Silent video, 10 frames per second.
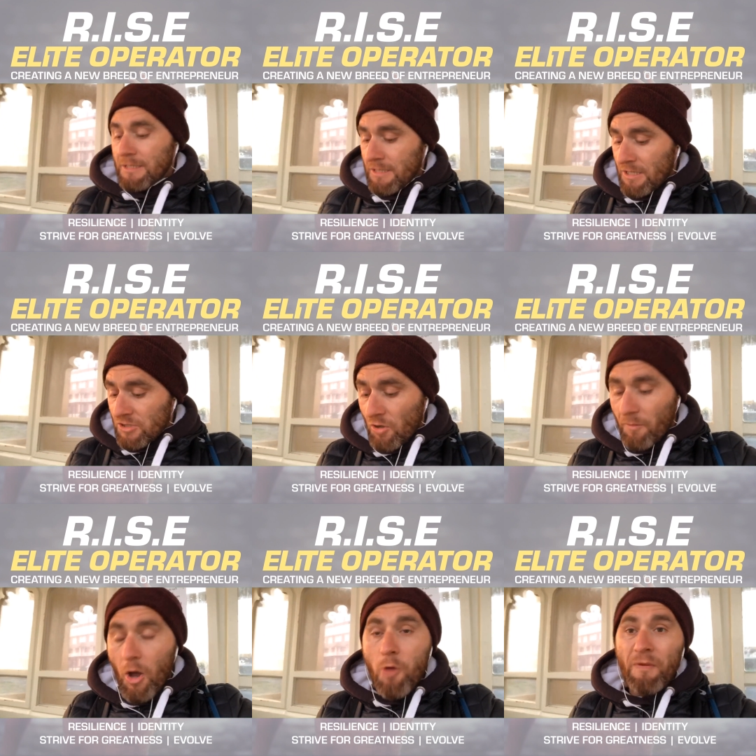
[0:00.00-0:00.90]
So I'm
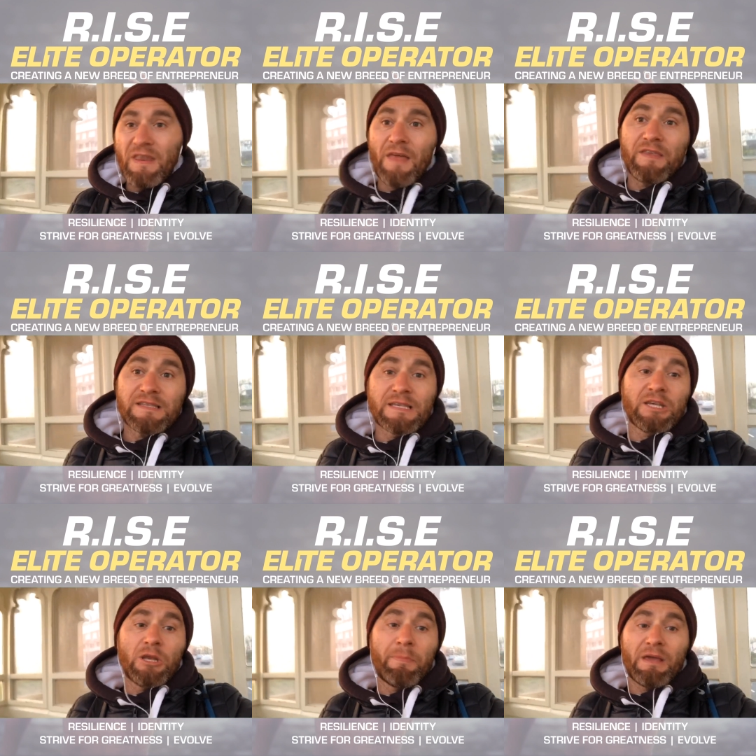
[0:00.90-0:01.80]
hoping that this is
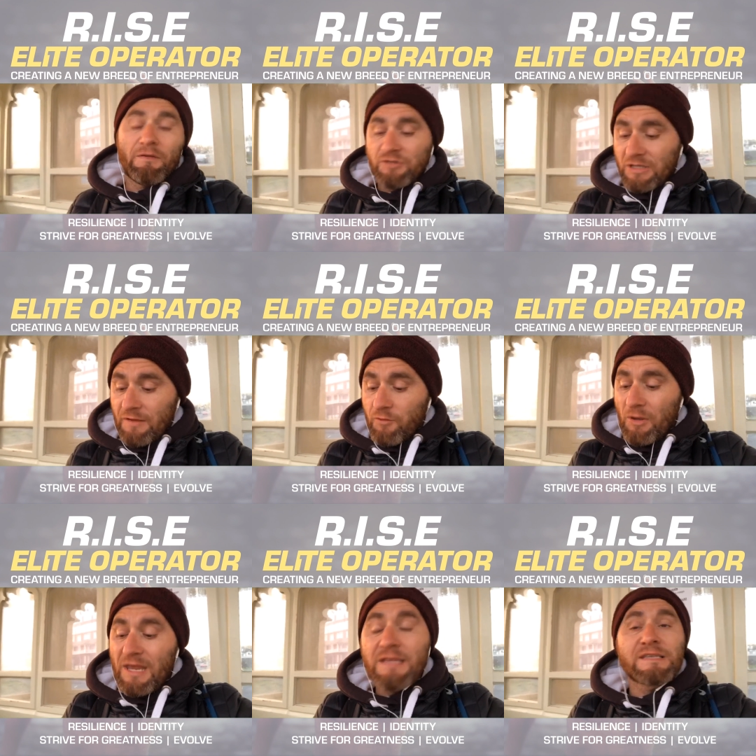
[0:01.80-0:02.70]
going to be able to give you an
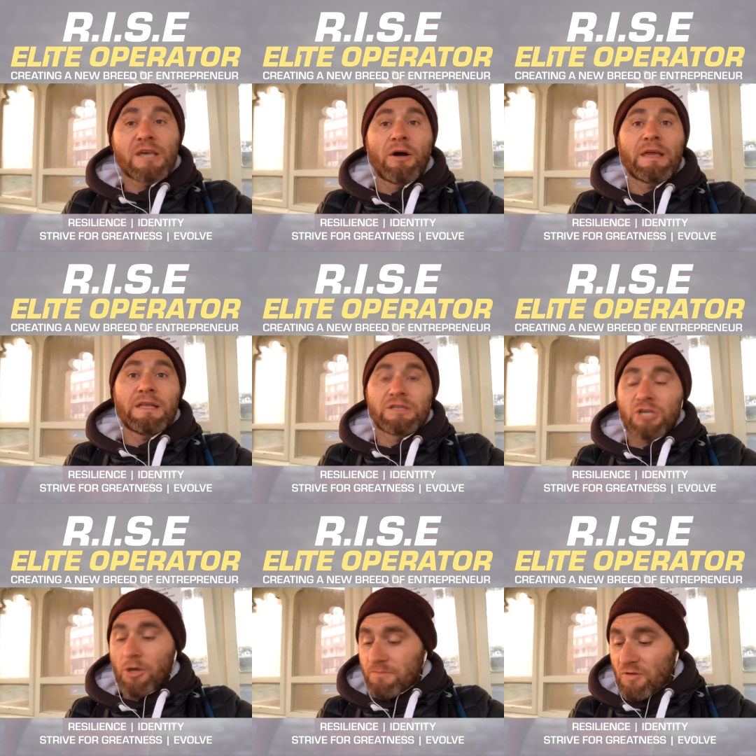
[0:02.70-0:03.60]
insight in
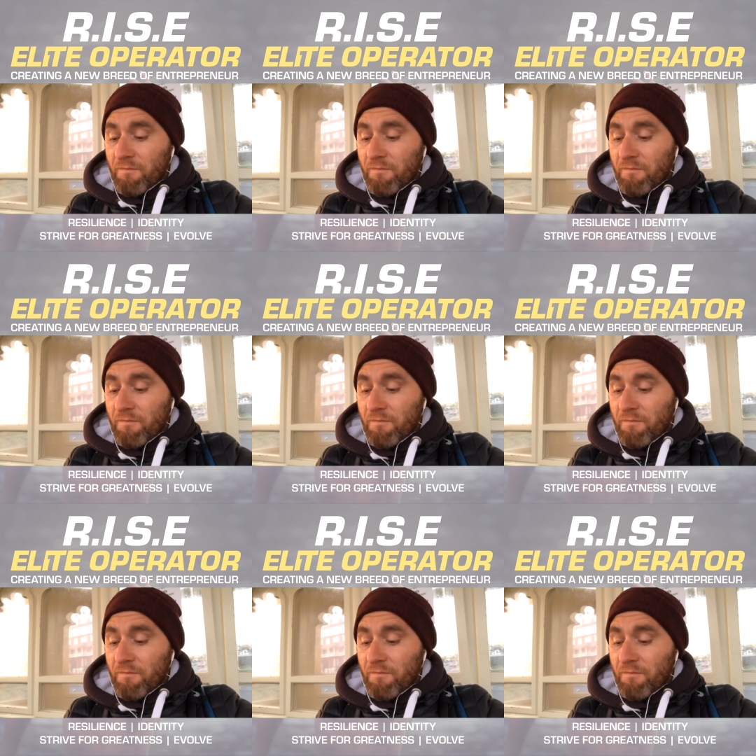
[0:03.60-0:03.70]
terms of,